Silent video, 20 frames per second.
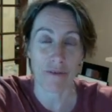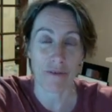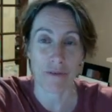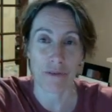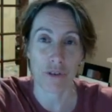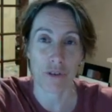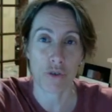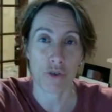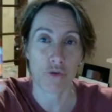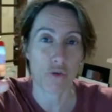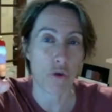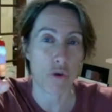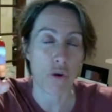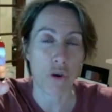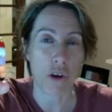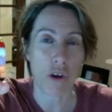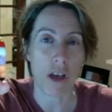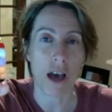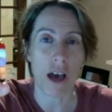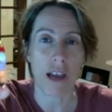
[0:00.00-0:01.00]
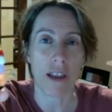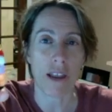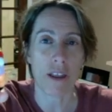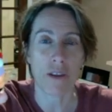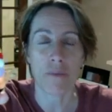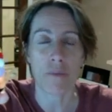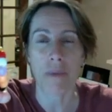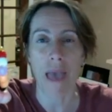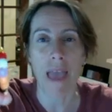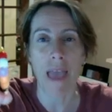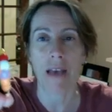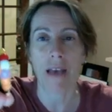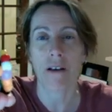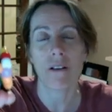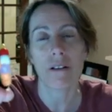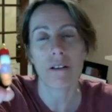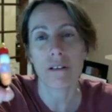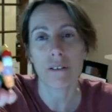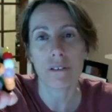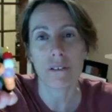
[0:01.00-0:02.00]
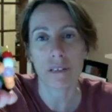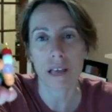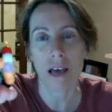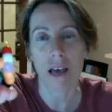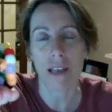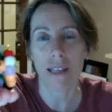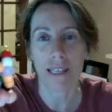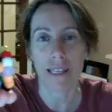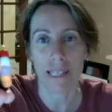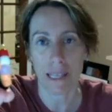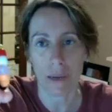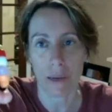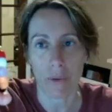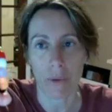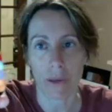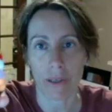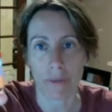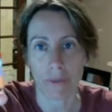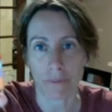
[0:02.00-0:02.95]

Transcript: straw-colored, pale-colored liquid.